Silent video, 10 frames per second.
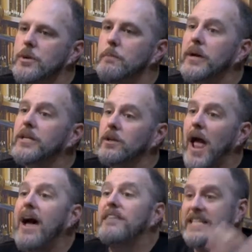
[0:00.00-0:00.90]
but
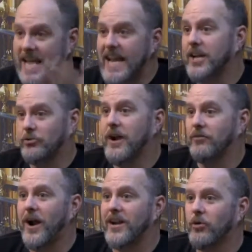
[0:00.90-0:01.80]
having taken creative
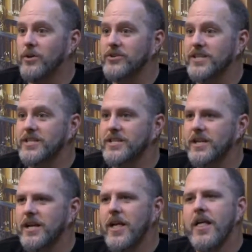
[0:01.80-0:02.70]
writing courses.
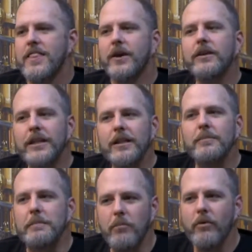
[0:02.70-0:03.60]
Mm-hmm they're a little
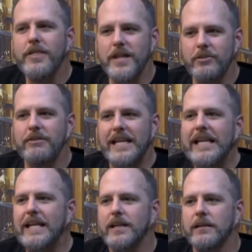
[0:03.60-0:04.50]
bit more than you
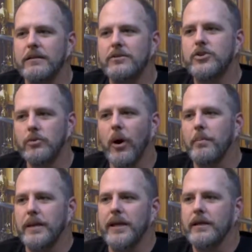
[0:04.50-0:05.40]
need to
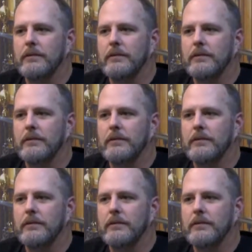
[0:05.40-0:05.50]
RP.